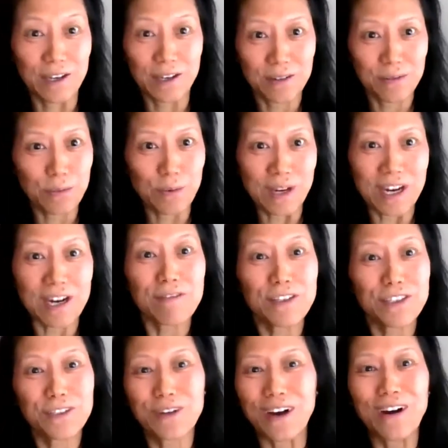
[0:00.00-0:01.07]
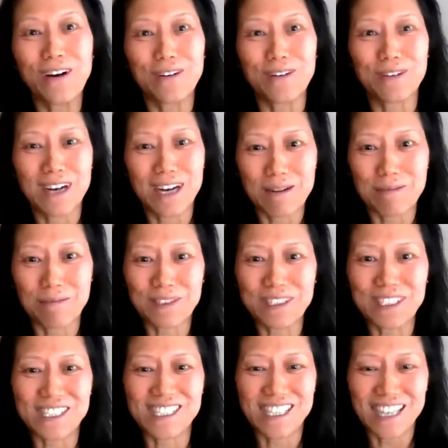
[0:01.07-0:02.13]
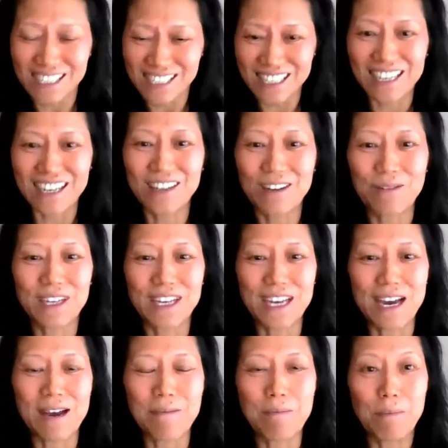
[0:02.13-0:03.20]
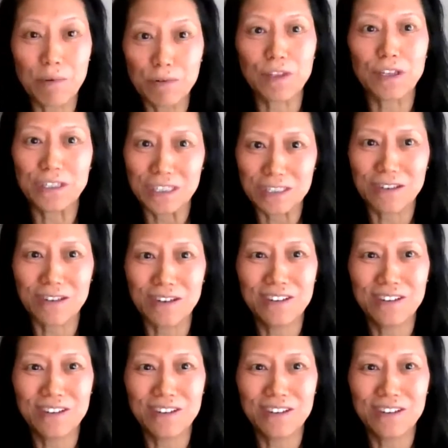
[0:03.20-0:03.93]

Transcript: wherever you go, please. And together we can move the needle.